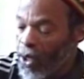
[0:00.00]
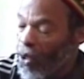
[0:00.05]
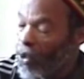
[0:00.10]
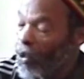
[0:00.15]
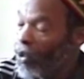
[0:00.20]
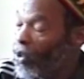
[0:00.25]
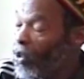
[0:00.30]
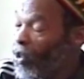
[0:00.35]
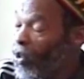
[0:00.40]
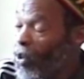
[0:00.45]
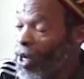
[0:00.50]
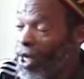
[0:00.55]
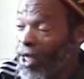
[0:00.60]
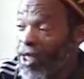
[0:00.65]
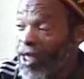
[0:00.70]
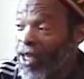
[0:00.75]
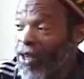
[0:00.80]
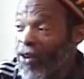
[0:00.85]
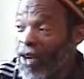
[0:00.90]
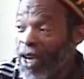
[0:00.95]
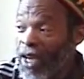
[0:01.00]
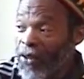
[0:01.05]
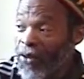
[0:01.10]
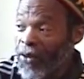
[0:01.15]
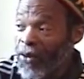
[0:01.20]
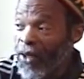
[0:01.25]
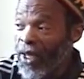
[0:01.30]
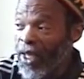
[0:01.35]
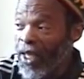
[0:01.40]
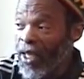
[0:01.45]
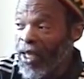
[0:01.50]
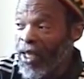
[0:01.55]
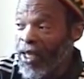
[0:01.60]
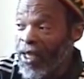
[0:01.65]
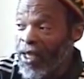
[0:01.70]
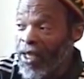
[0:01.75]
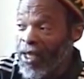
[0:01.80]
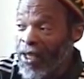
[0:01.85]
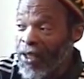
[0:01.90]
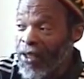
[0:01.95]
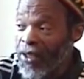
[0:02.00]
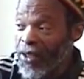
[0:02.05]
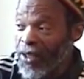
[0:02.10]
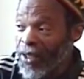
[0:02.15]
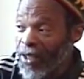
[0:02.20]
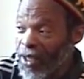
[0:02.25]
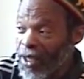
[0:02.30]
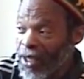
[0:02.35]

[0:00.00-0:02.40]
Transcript: "Oh, What a Rat Race.